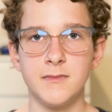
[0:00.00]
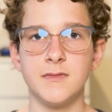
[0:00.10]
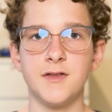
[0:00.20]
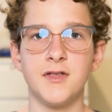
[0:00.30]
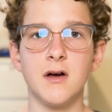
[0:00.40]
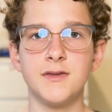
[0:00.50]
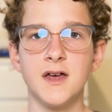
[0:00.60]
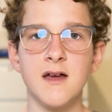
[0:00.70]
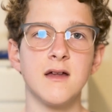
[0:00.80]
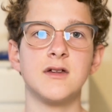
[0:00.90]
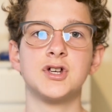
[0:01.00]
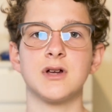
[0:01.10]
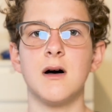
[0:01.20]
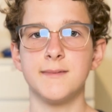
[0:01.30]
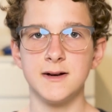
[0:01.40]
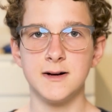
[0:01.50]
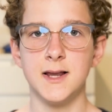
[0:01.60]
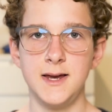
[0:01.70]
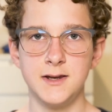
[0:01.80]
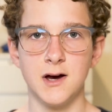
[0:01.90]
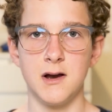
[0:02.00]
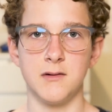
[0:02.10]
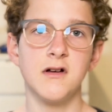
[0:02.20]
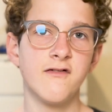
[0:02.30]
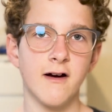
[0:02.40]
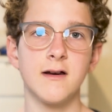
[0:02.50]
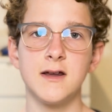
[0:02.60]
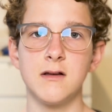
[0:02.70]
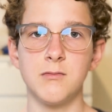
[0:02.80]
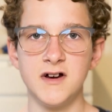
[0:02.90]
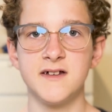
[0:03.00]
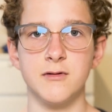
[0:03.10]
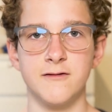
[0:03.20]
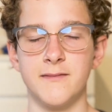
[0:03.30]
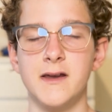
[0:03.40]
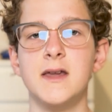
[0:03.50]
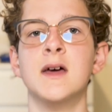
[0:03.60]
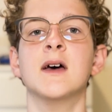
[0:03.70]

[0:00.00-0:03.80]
The third thing is sharp and clean turning with very little wrist movement.